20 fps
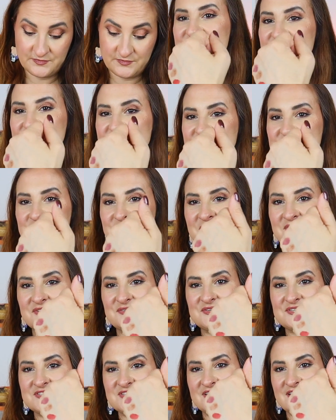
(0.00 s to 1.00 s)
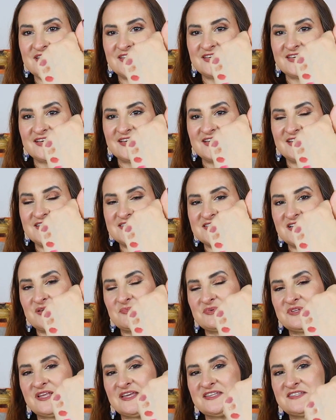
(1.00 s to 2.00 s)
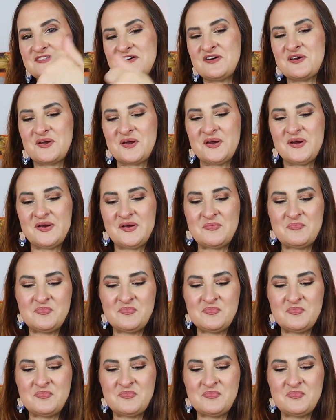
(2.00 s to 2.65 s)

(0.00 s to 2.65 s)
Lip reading: So this is what it looks like. It's a little bit like darker,